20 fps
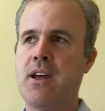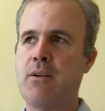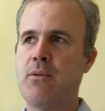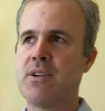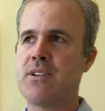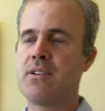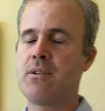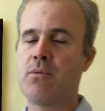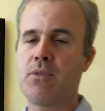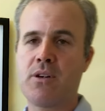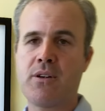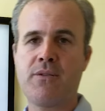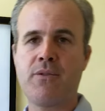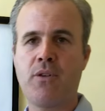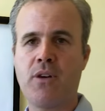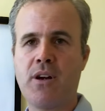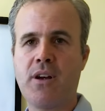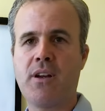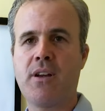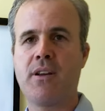what's the word
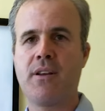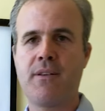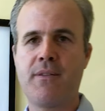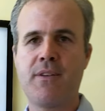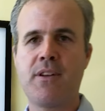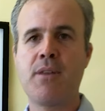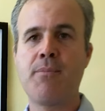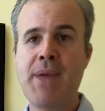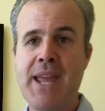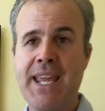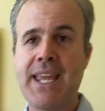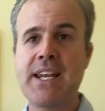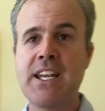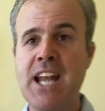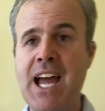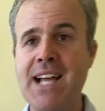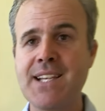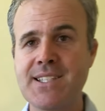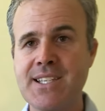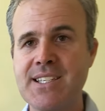for it? To make it
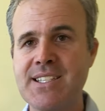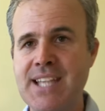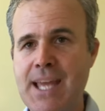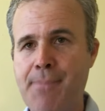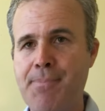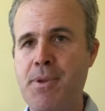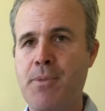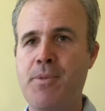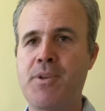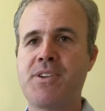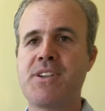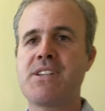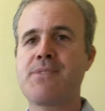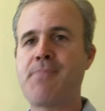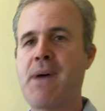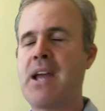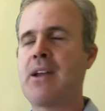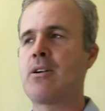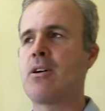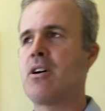not susceptible to
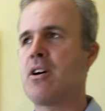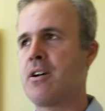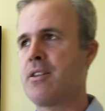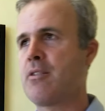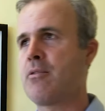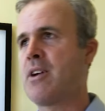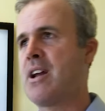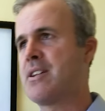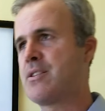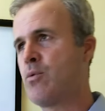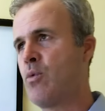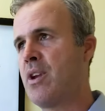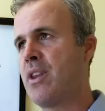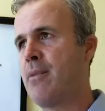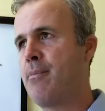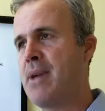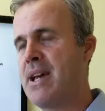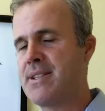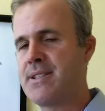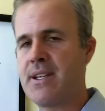spinal arthritis, one of
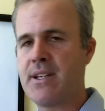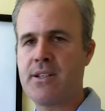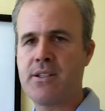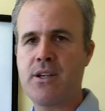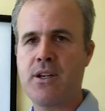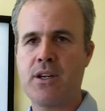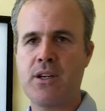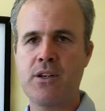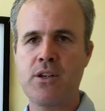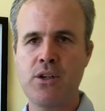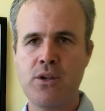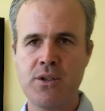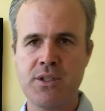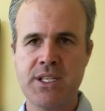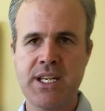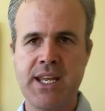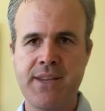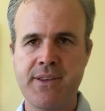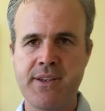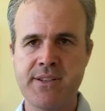the best things you can do
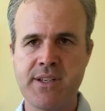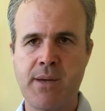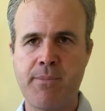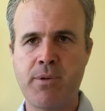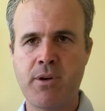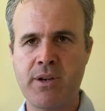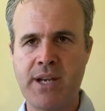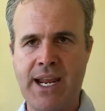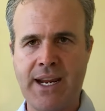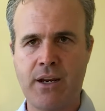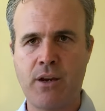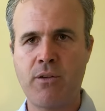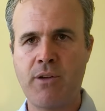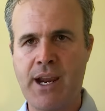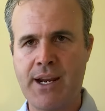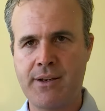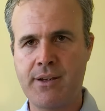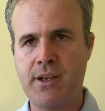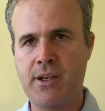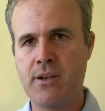is get this upper neck
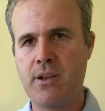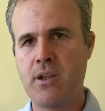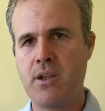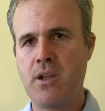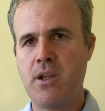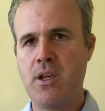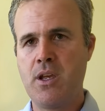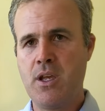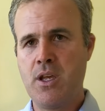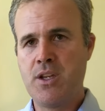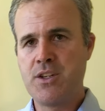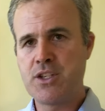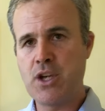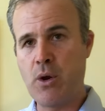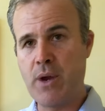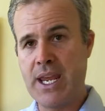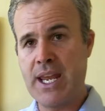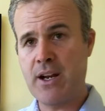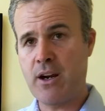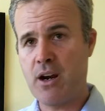corrected.
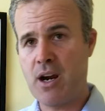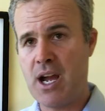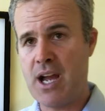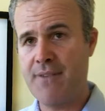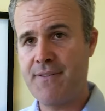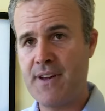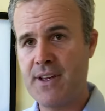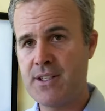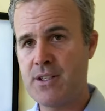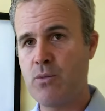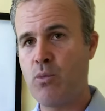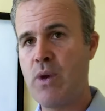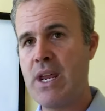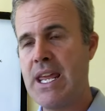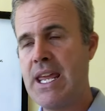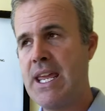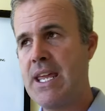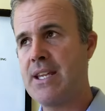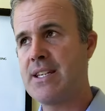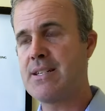So in our office,
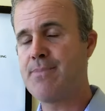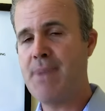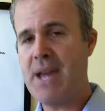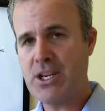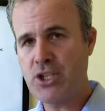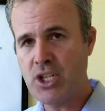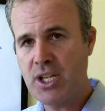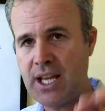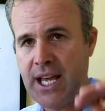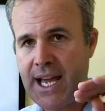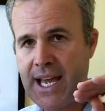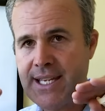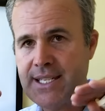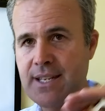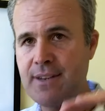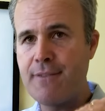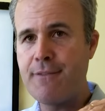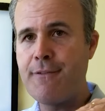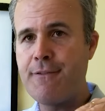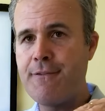we
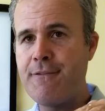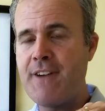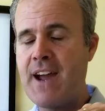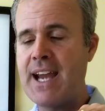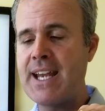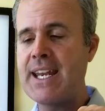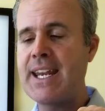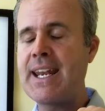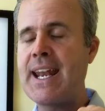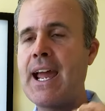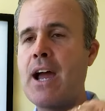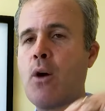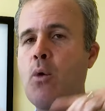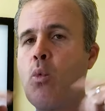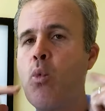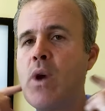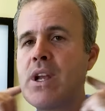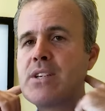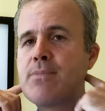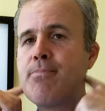specialize in finding
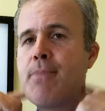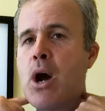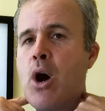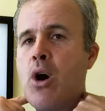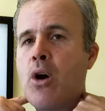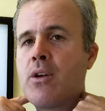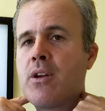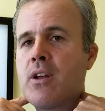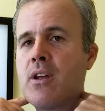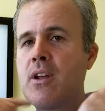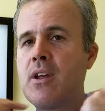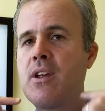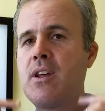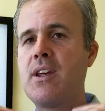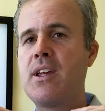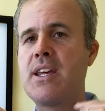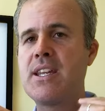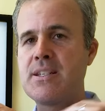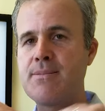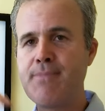out which bone
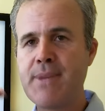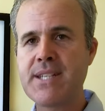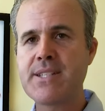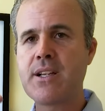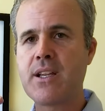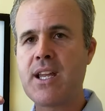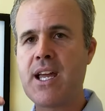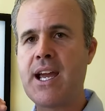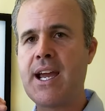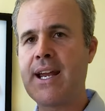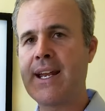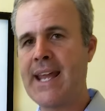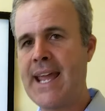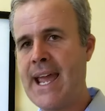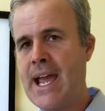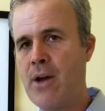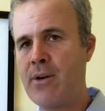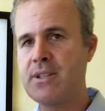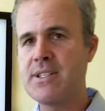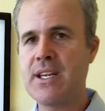is misaligned,
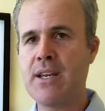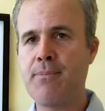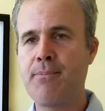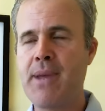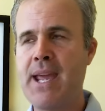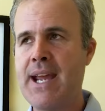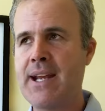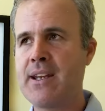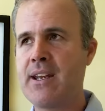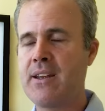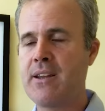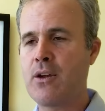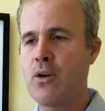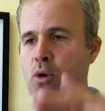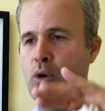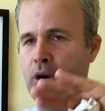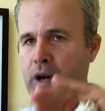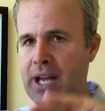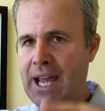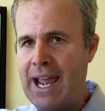how it's impacting the
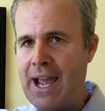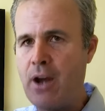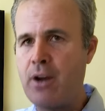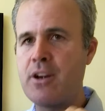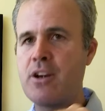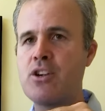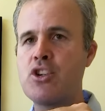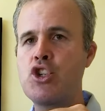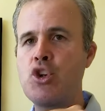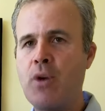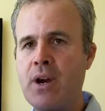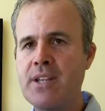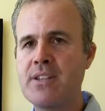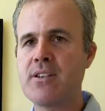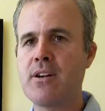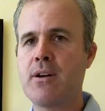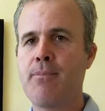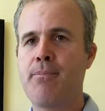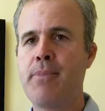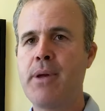cord, how your
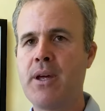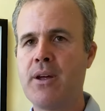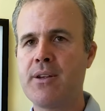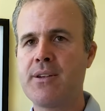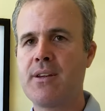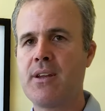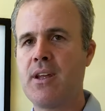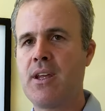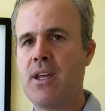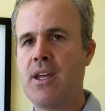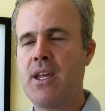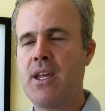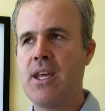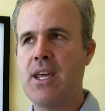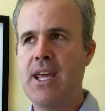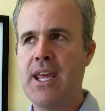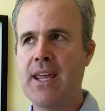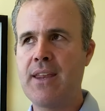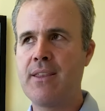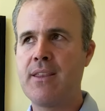joints are built,
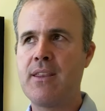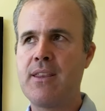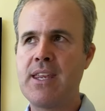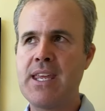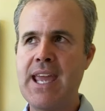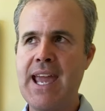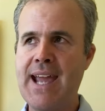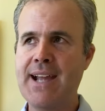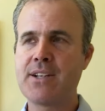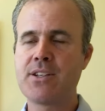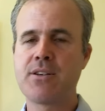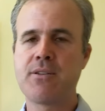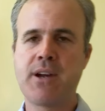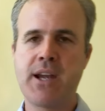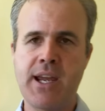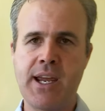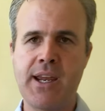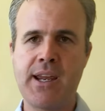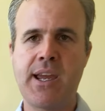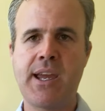and the
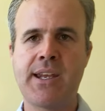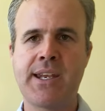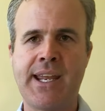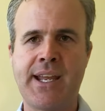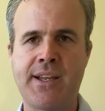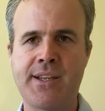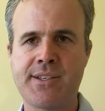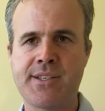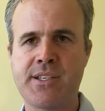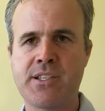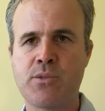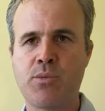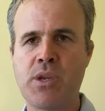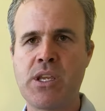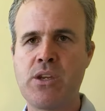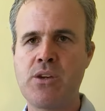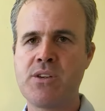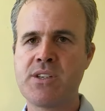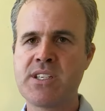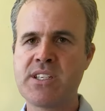x-ray analysis we
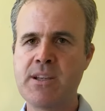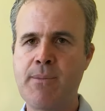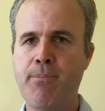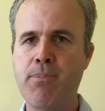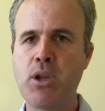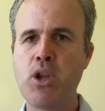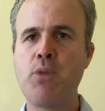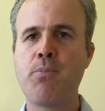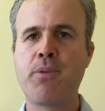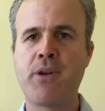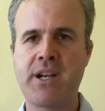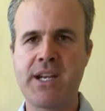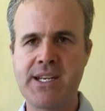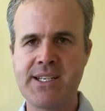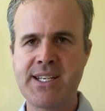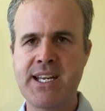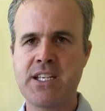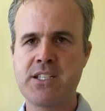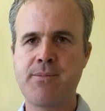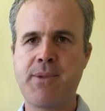use is a blueprint.
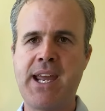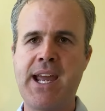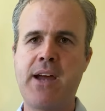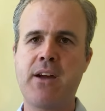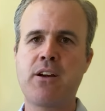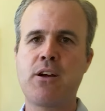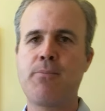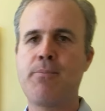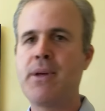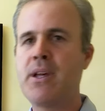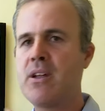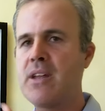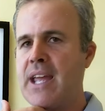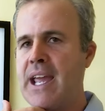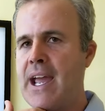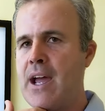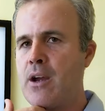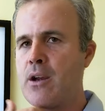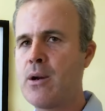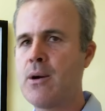It tells me how you're built,
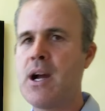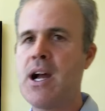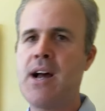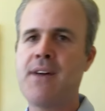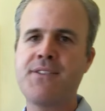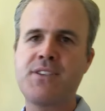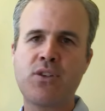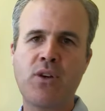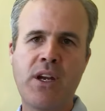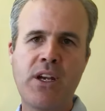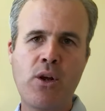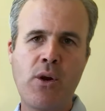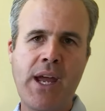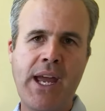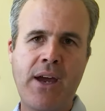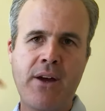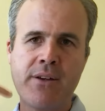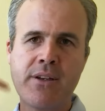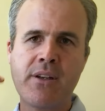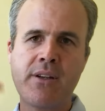how you're off, so I know
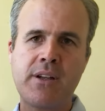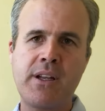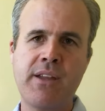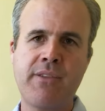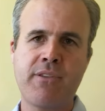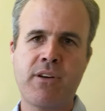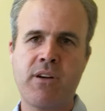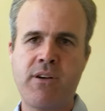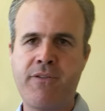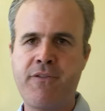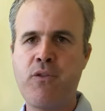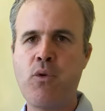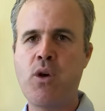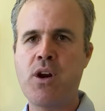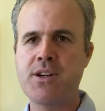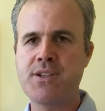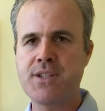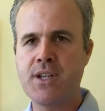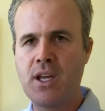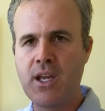how to deliver a
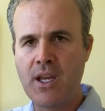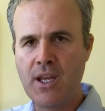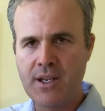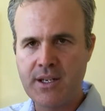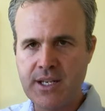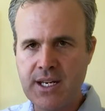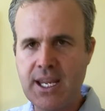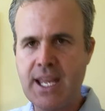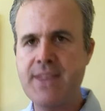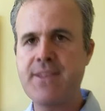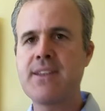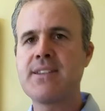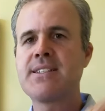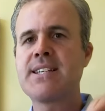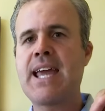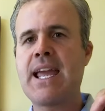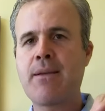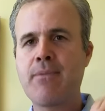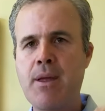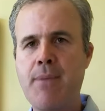force to get the
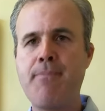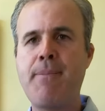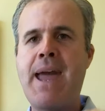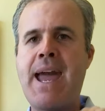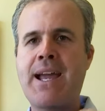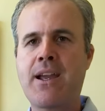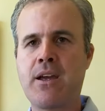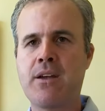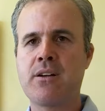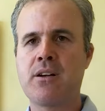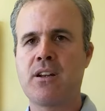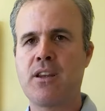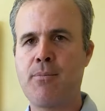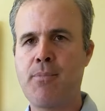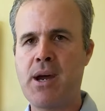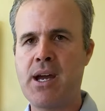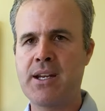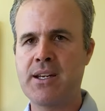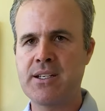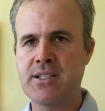segment back under the
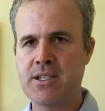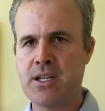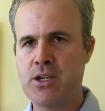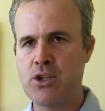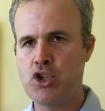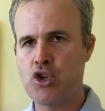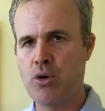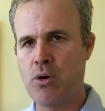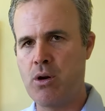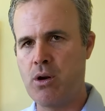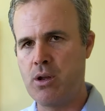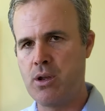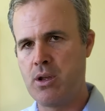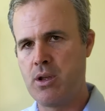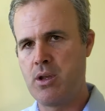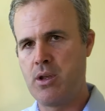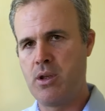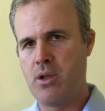body's control.